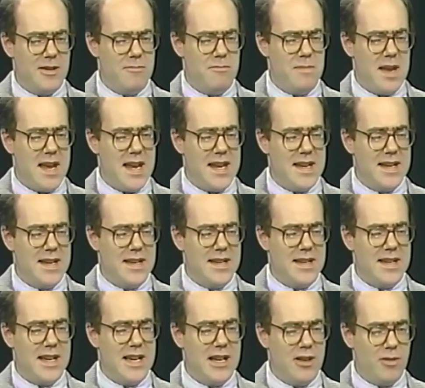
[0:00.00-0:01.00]
may
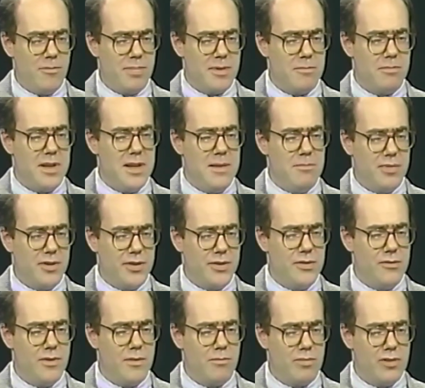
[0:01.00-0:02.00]
help people
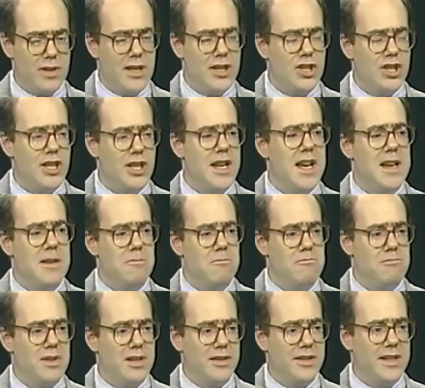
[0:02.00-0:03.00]
to
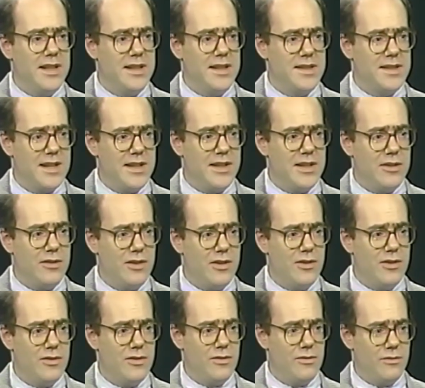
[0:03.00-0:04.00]
appreciate buildings on their
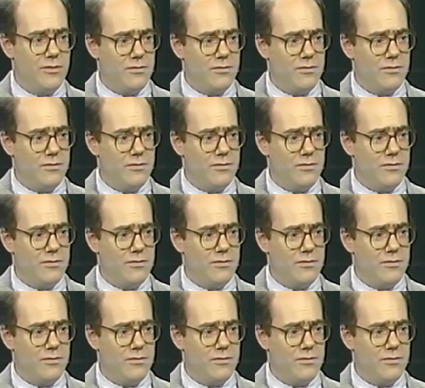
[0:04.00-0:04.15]
own.